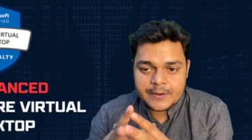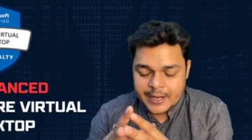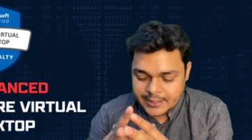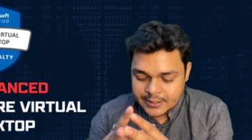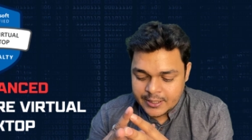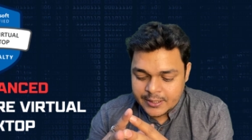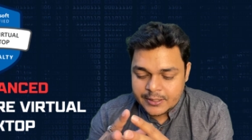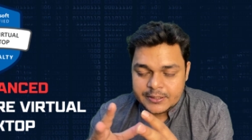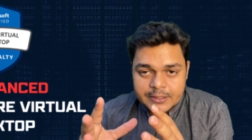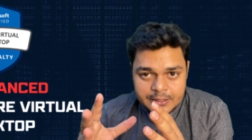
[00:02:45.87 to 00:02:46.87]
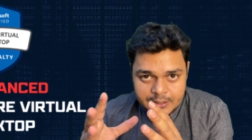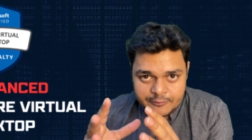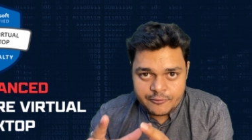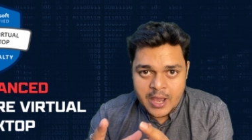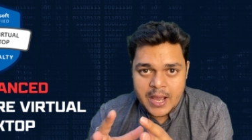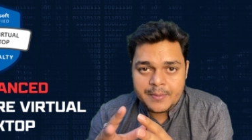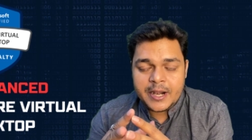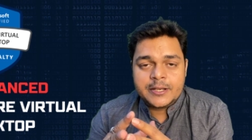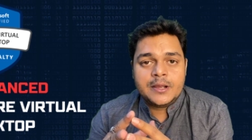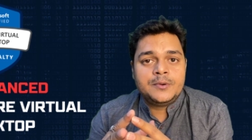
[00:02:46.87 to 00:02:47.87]
right if you have
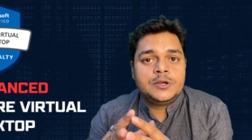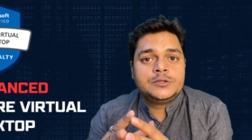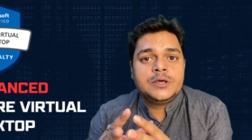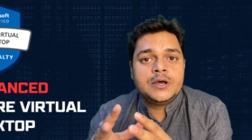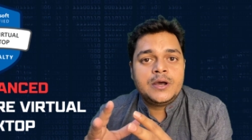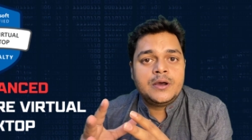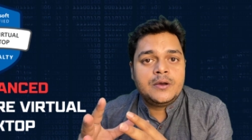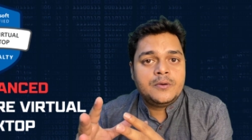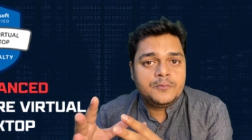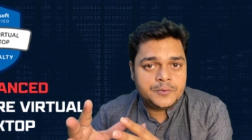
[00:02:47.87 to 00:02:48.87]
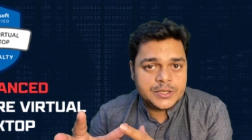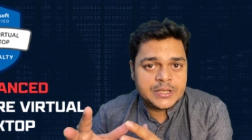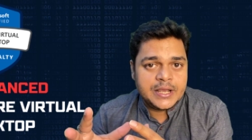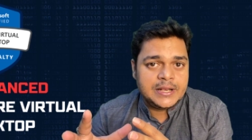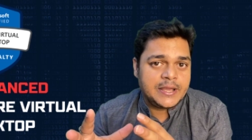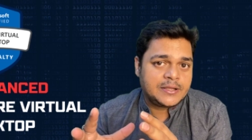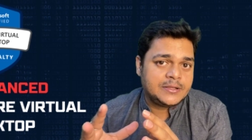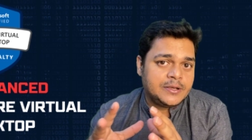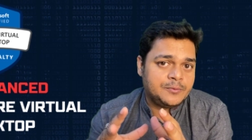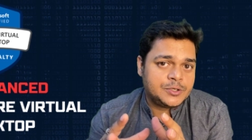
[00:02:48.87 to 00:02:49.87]
idea about the vdi like
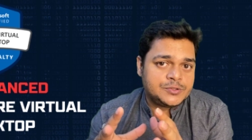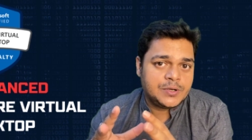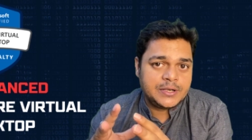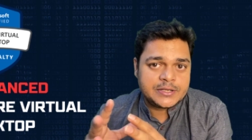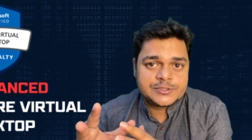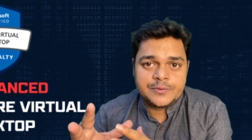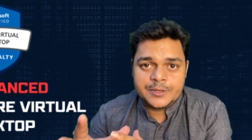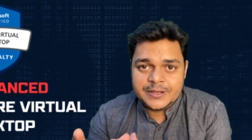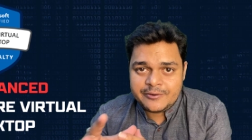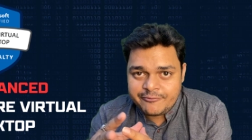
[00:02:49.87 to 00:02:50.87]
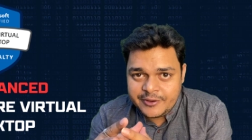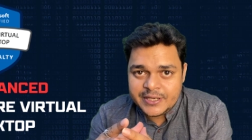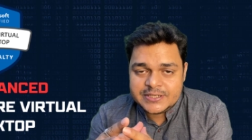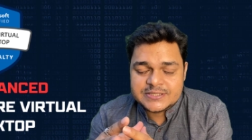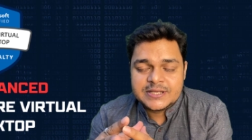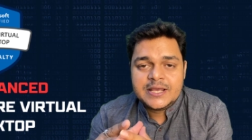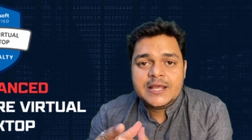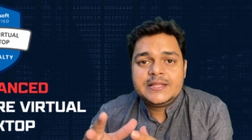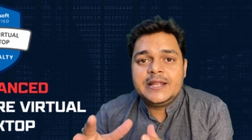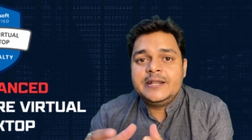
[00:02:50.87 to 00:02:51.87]
the virtual desktop interface
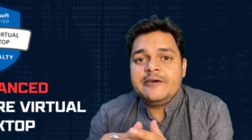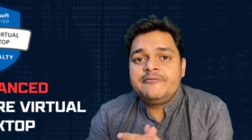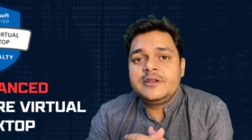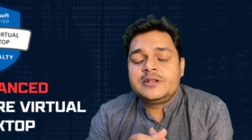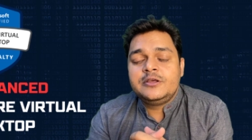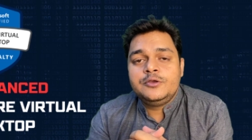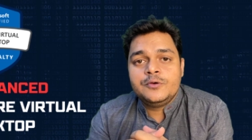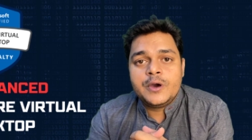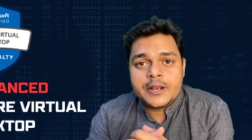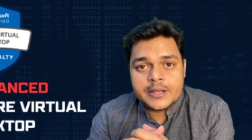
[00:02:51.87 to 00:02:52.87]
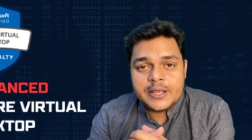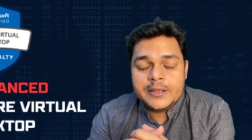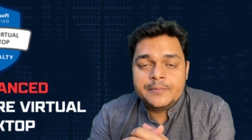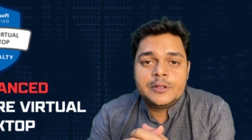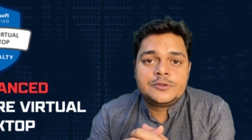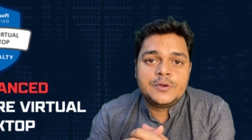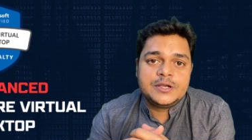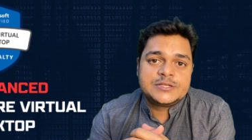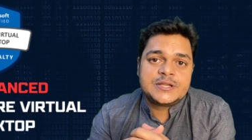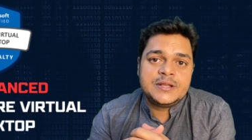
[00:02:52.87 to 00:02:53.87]
then definitely you are able to
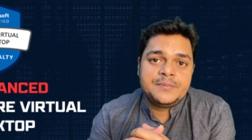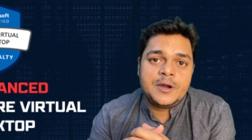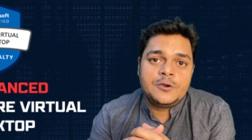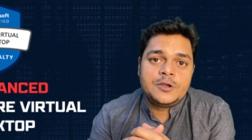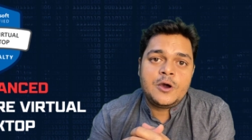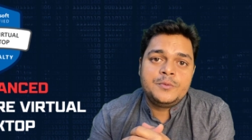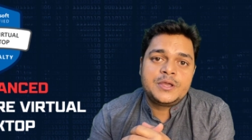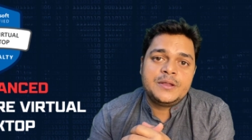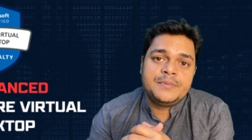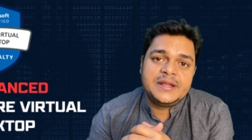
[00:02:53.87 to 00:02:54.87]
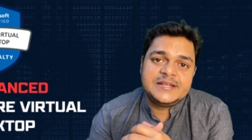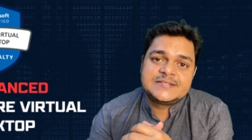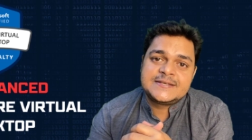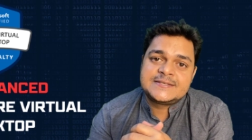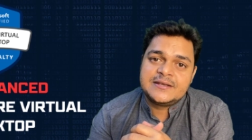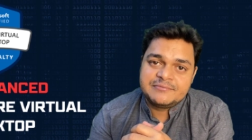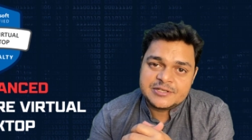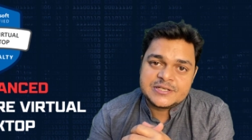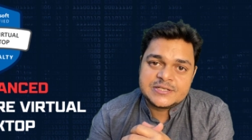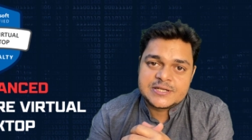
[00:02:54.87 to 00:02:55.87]
understand about how we can manage the
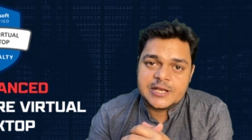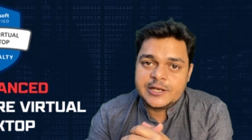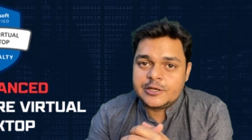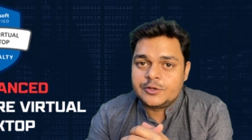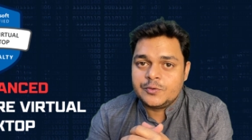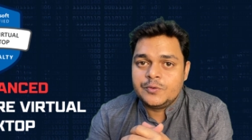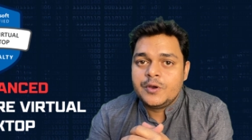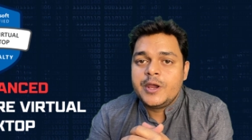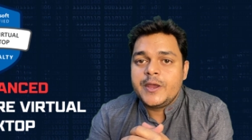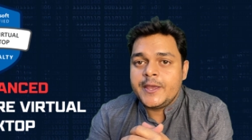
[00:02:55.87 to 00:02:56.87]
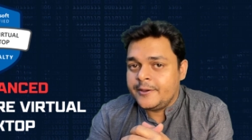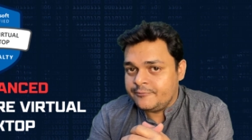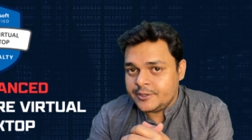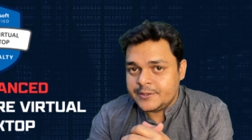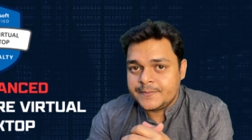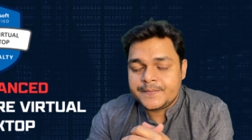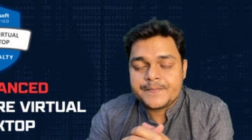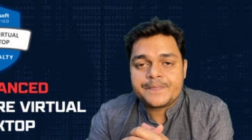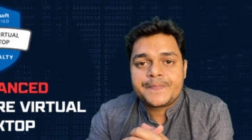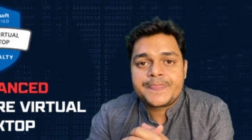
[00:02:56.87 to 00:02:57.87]
services related to AVD.
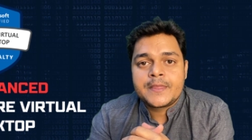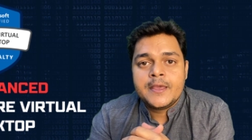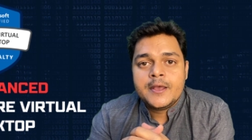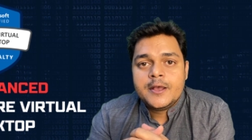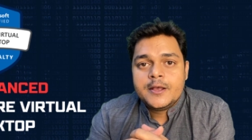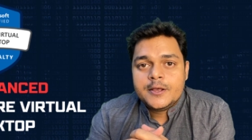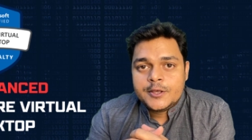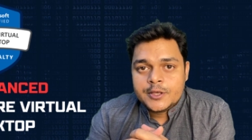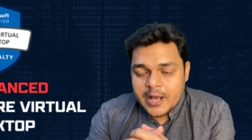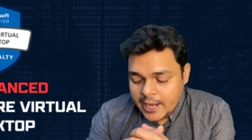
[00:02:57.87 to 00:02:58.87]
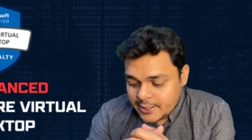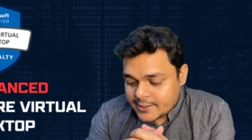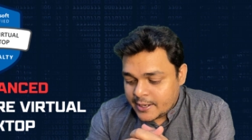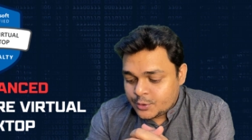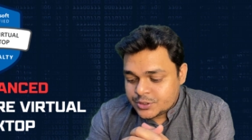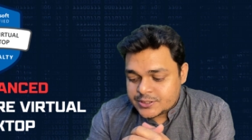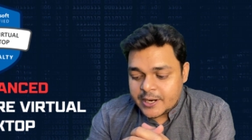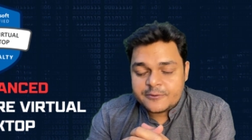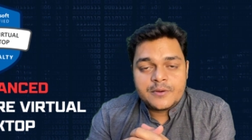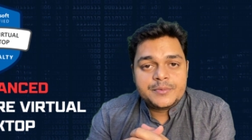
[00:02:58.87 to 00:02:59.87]
I'll try to
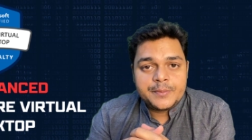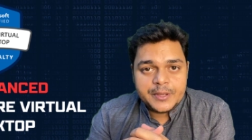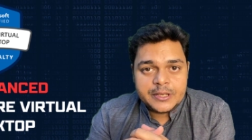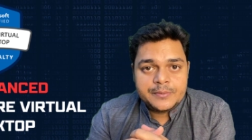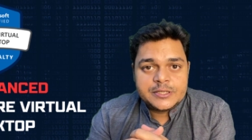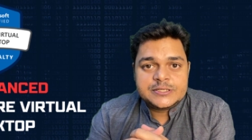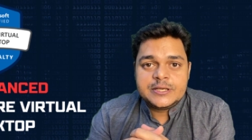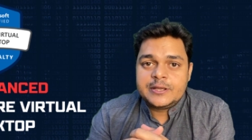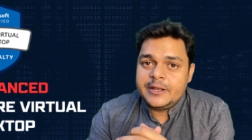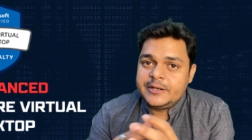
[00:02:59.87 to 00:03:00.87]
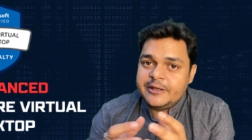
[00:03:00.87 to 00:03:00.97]
start from the very basic and